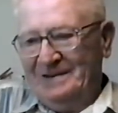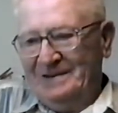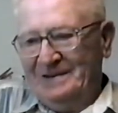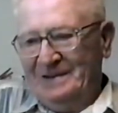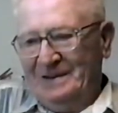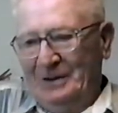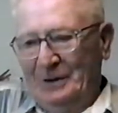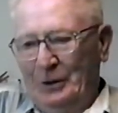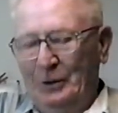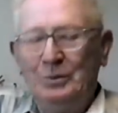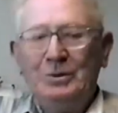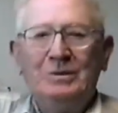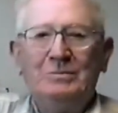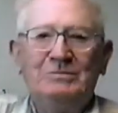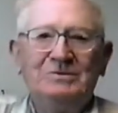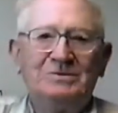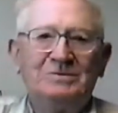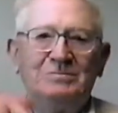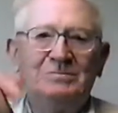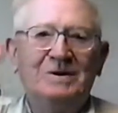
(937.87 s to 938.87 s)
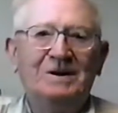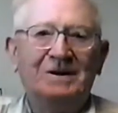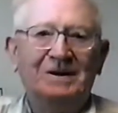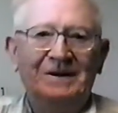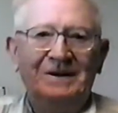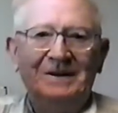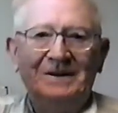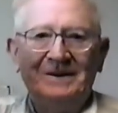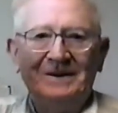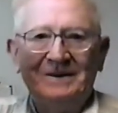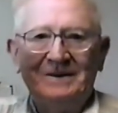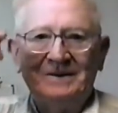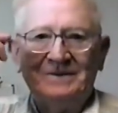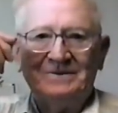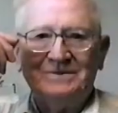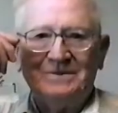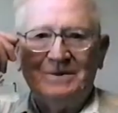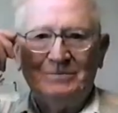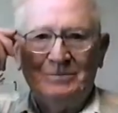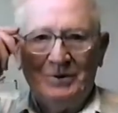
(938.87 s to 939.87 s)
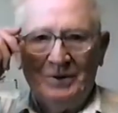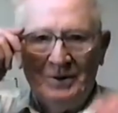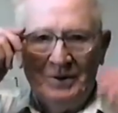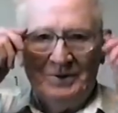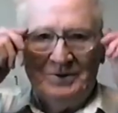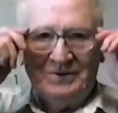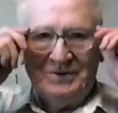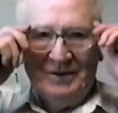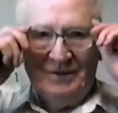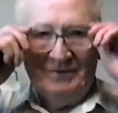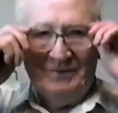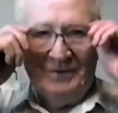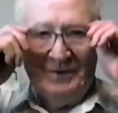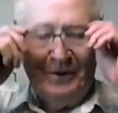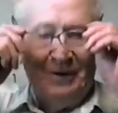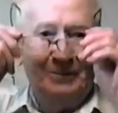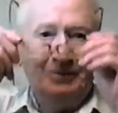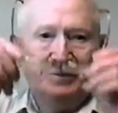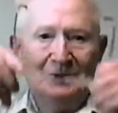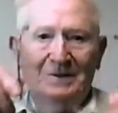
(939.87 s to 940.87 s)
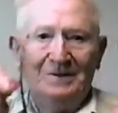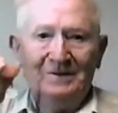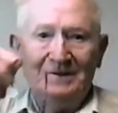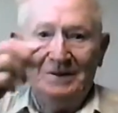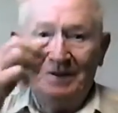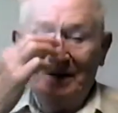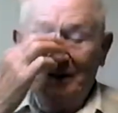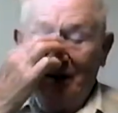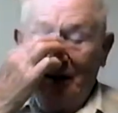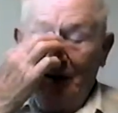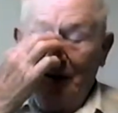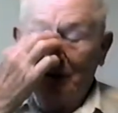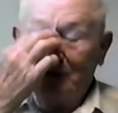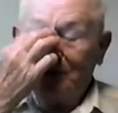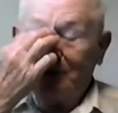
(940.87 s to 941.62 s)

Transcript: I owed him some money because I borrowed some from him when I lost